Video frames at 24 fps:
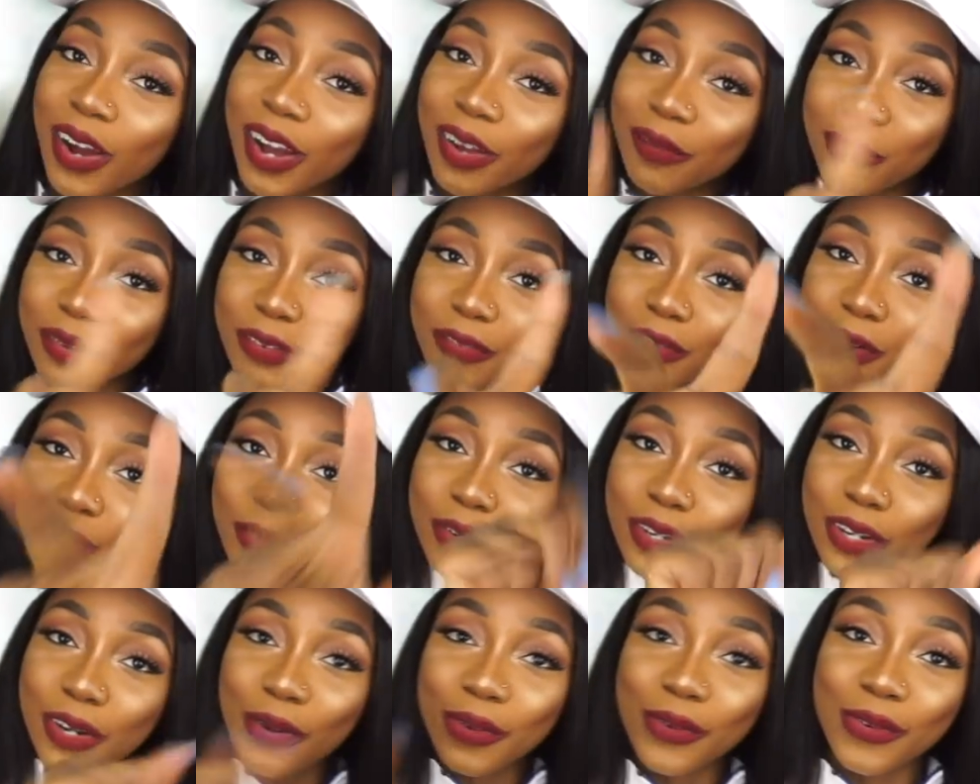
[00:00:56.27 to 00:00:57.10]
Like, before
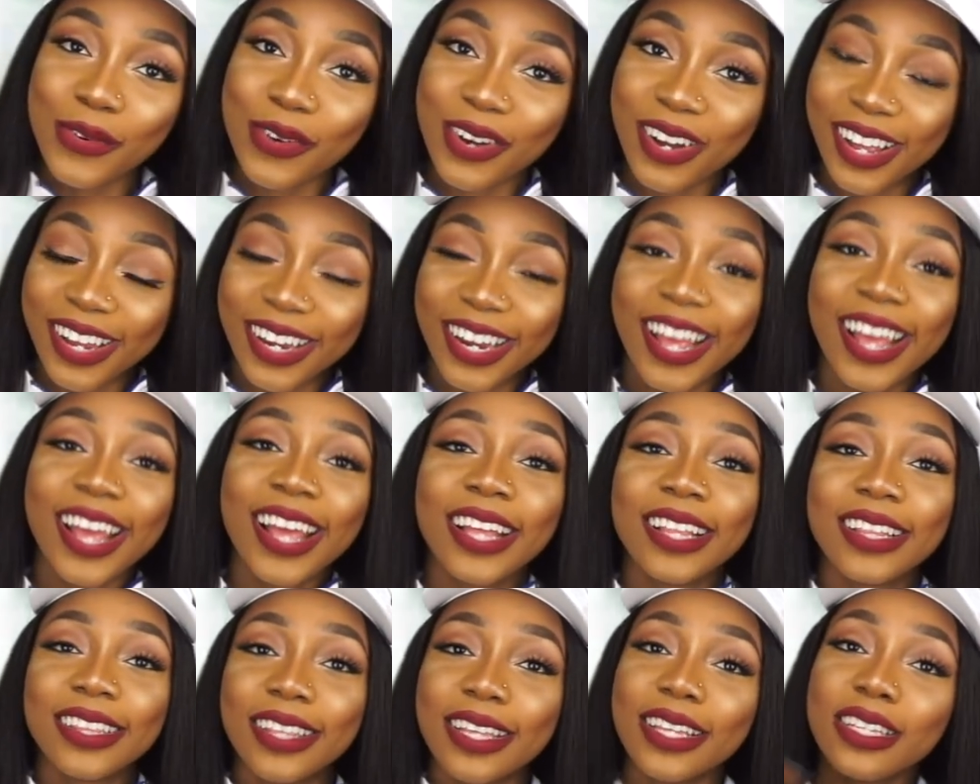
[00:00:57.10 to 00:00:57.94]
we go on,
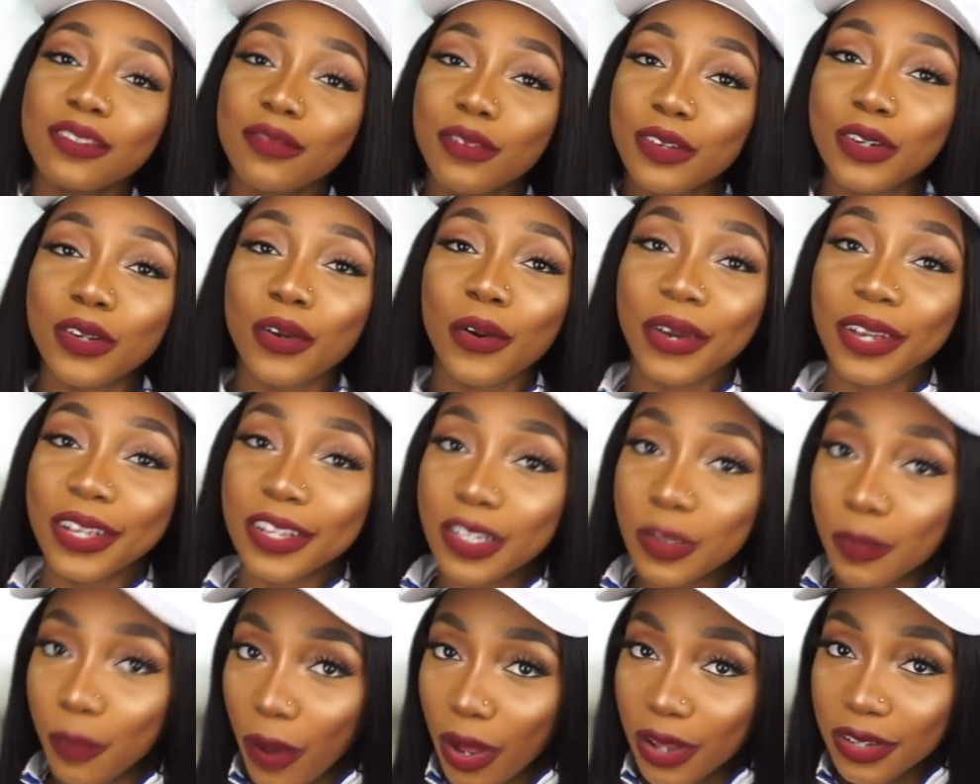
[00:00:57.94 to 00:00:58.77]
this video
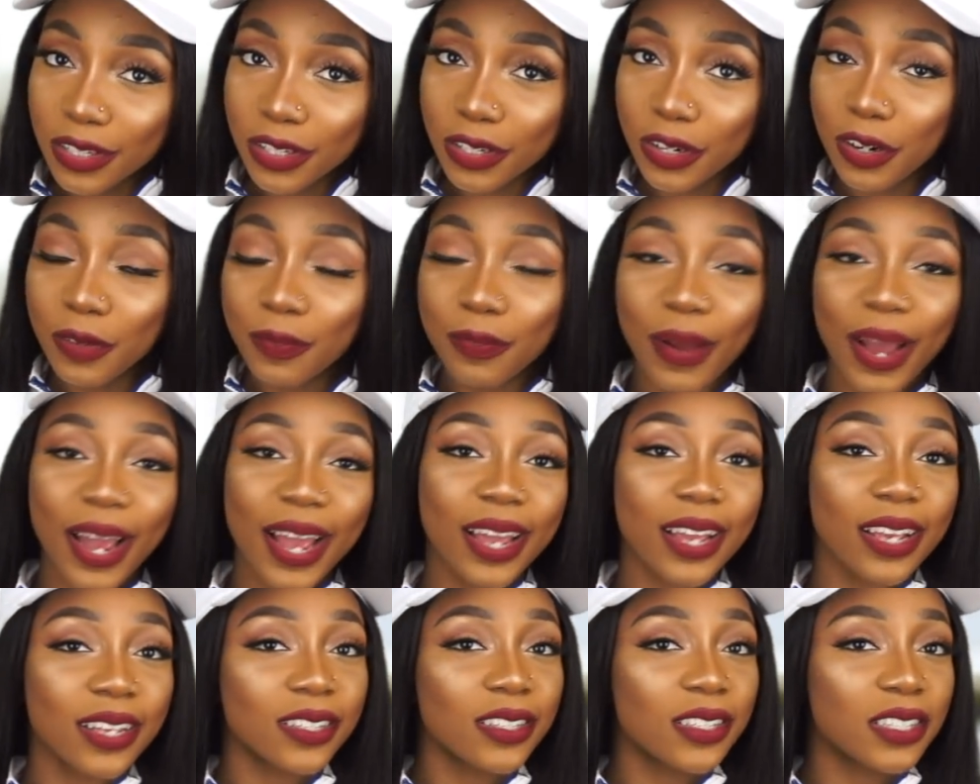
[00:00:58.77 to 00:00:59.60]
is sponsored
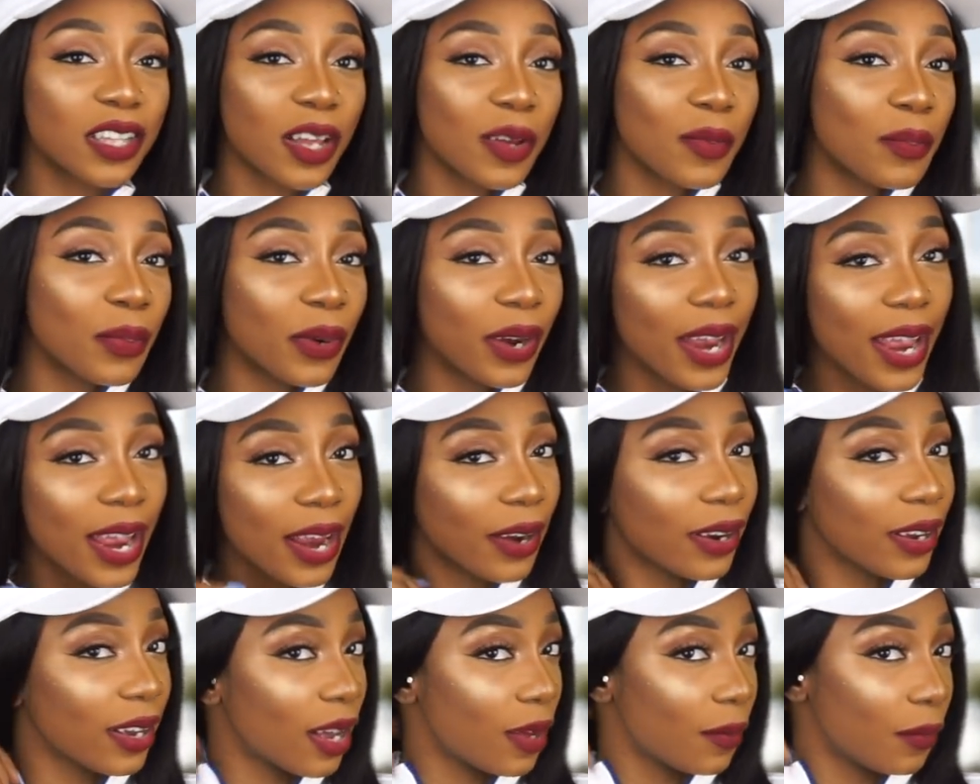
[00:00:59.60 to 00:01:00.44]
by Sunber
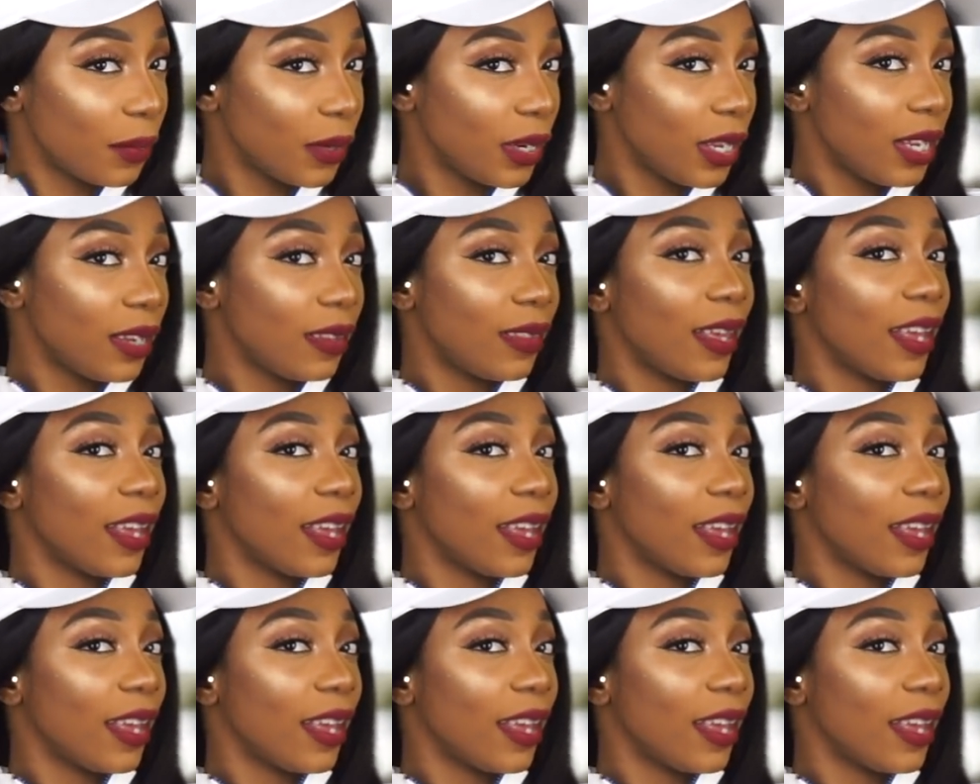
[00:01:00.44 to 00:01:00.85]
Hair Company.